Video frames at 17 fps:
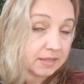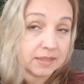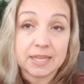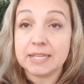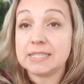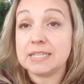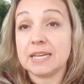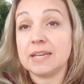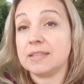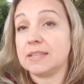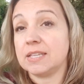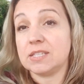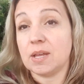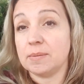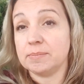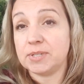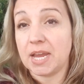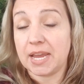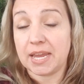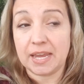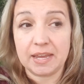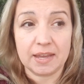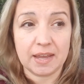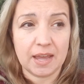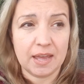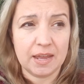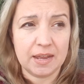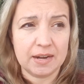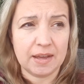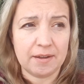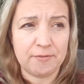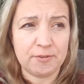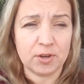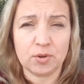That's it. That's all I'm taking. And
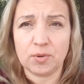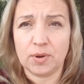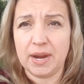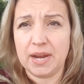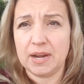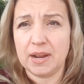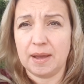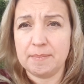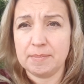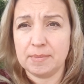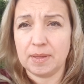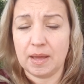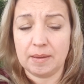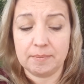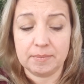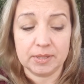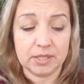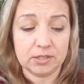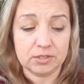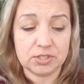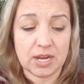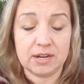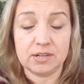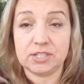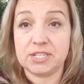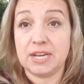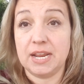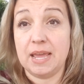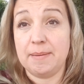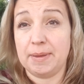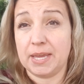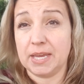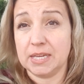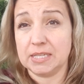I feel great. I'm a little tired
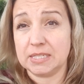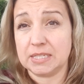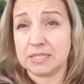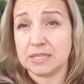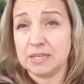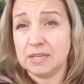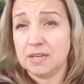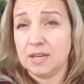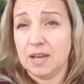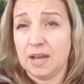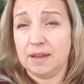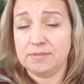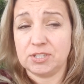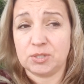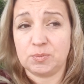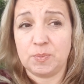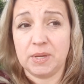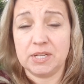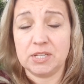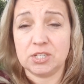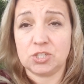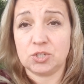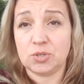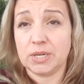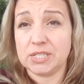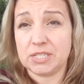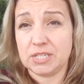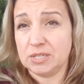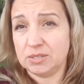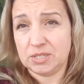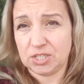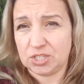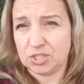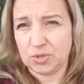today because I've just been stressed
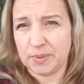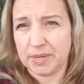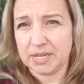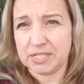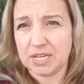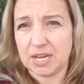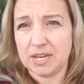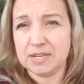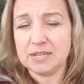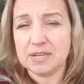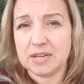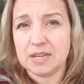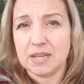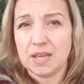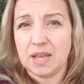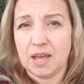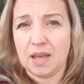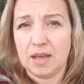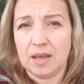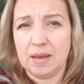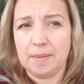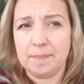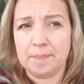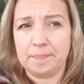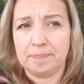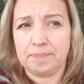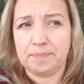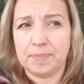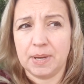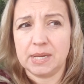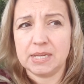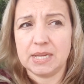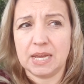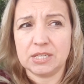and just doing a ton.
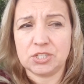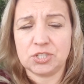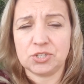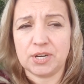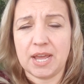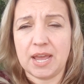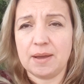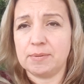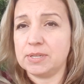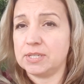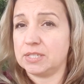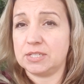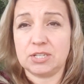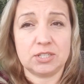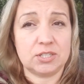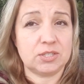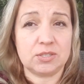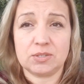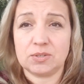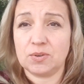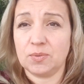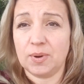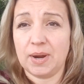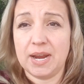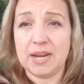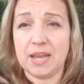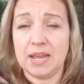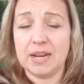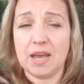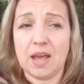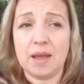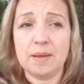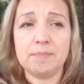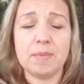But yesterday I was just great.
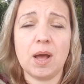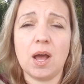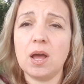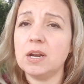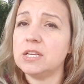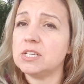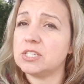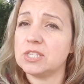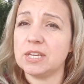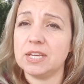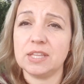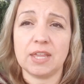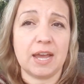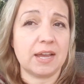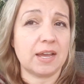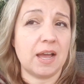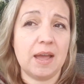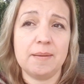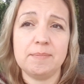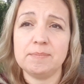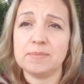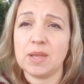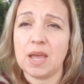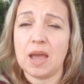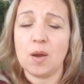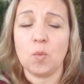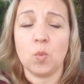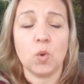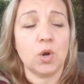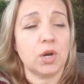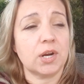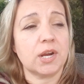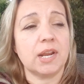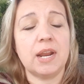And I'm honestly, like, I'm at
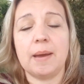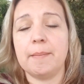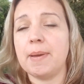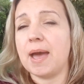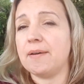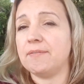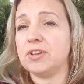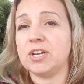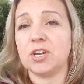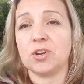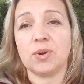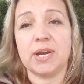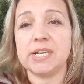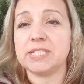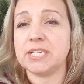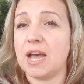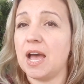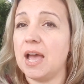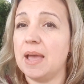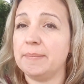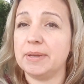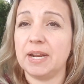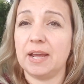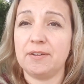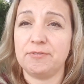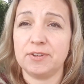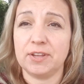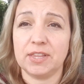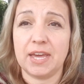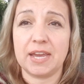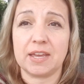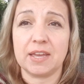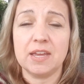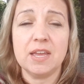work and I'm having a great time, and I feel
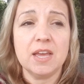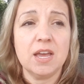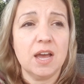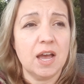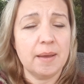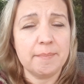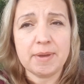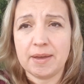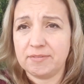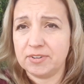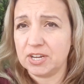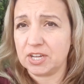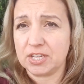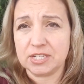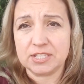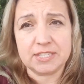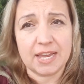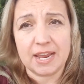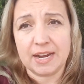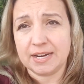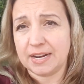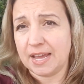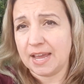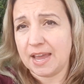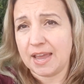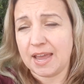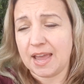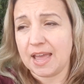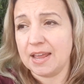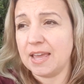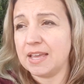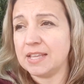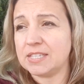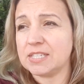like I'm having a good day today.
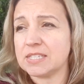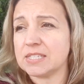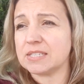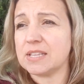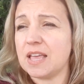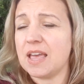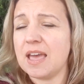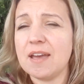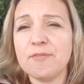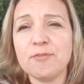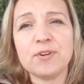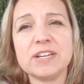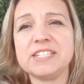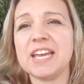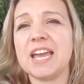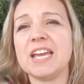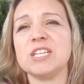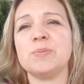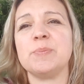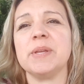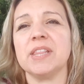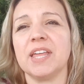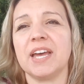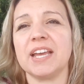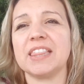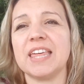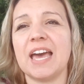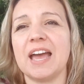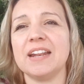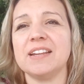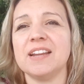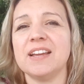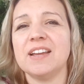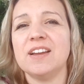And it's every day's been like
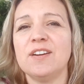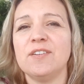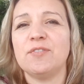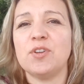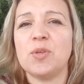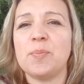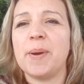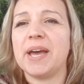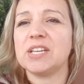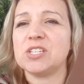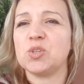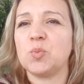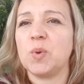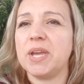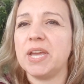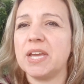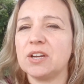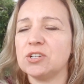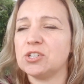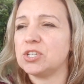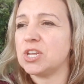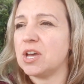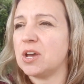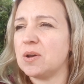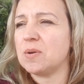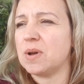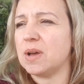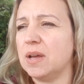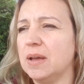that for the past week or so.